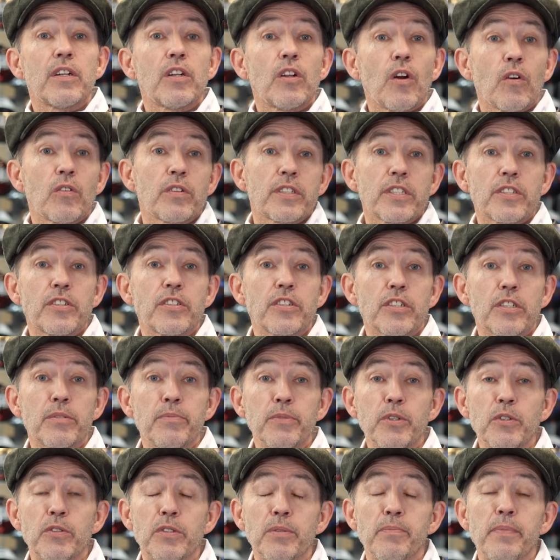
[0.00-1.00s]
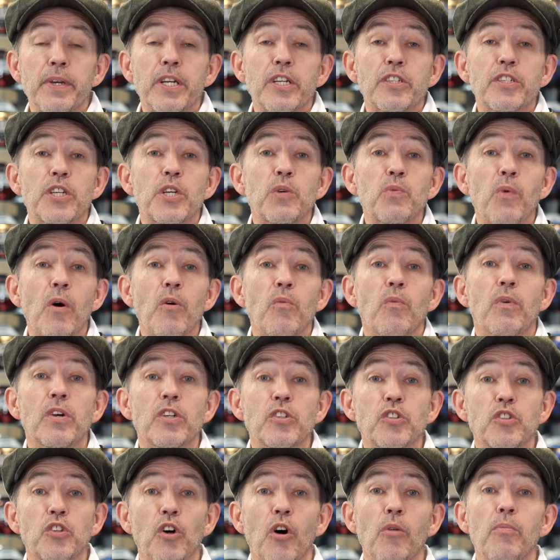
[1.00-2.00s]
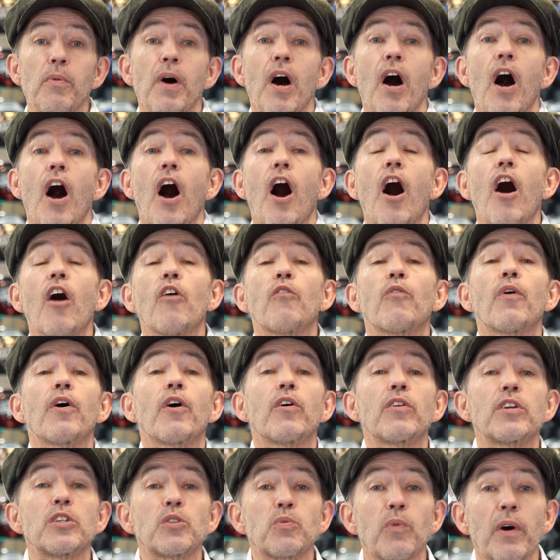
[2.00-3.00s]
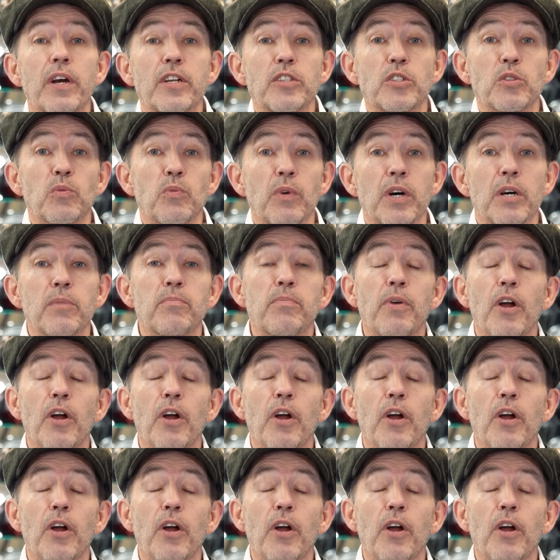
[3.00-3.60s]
long-distance commuter because he won't want to stop halfway on his way into work,